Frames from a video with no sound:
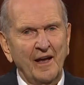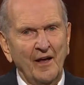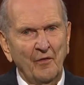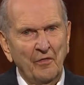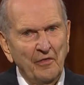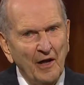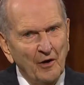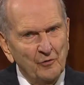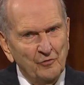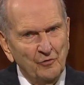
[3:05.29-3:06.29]
and
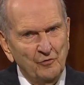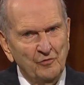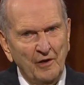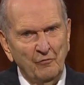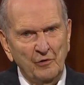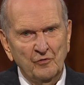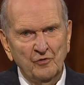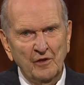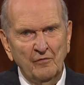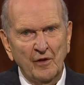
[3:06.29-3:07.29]
thousands have
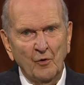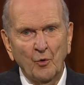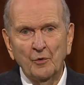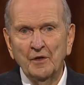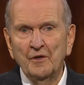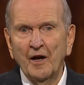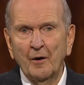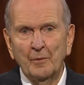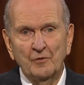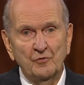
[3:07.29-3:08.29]
received their own
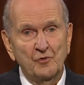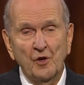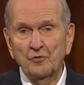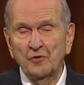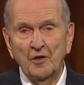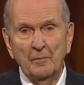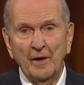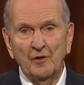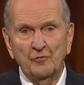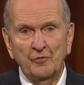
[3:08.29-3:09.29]
endowments just in the
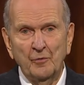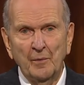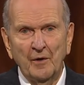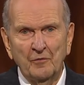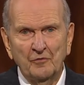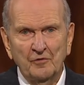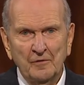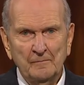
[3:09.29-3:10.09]
past few months.